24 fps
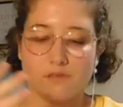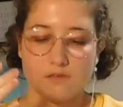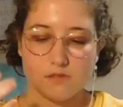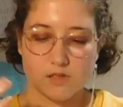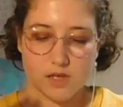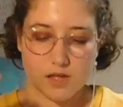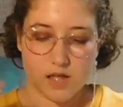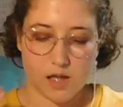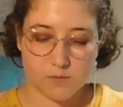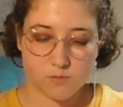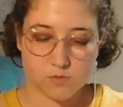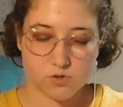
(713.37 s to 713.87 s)

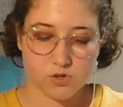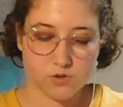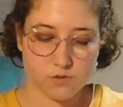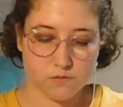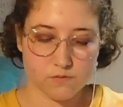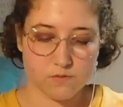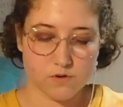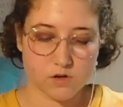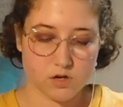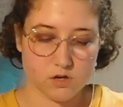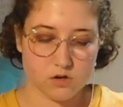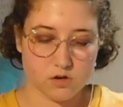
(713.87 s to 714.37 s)
Like, I'm so
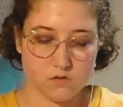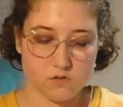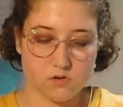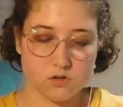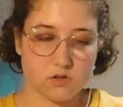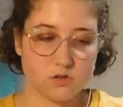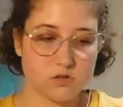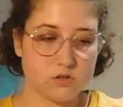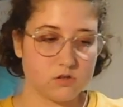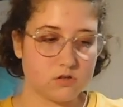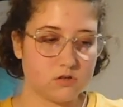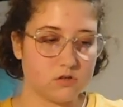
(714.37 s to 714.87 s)
freaking
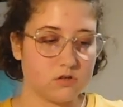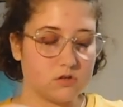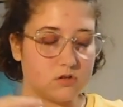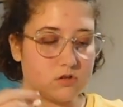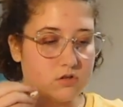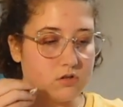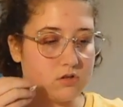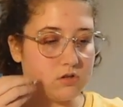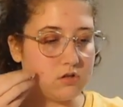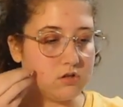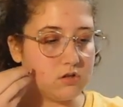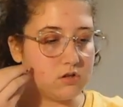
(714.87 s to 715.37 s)
nervous.
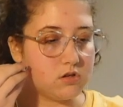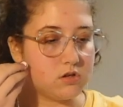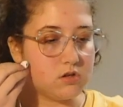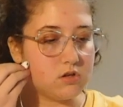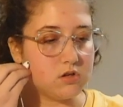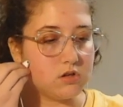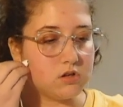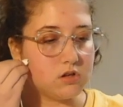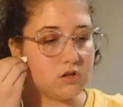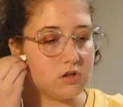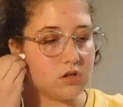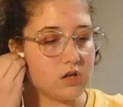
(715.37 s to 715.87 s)

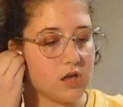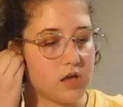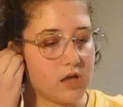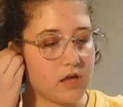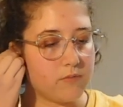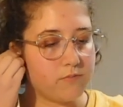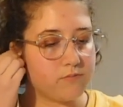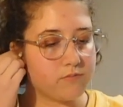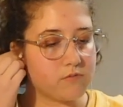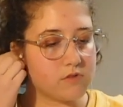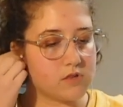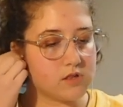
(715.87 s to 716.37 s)

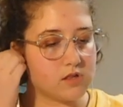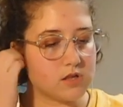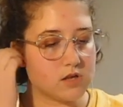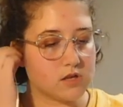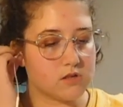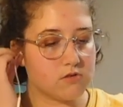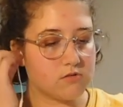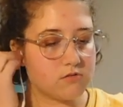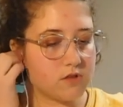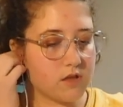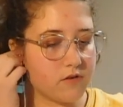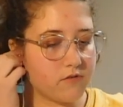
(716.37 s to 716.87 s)
Okay,
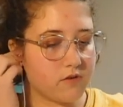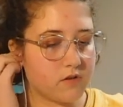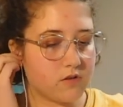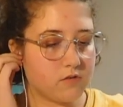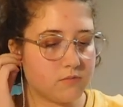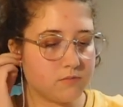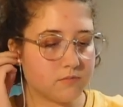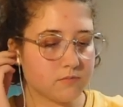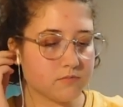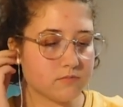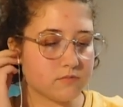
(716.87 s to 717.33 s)
6:07.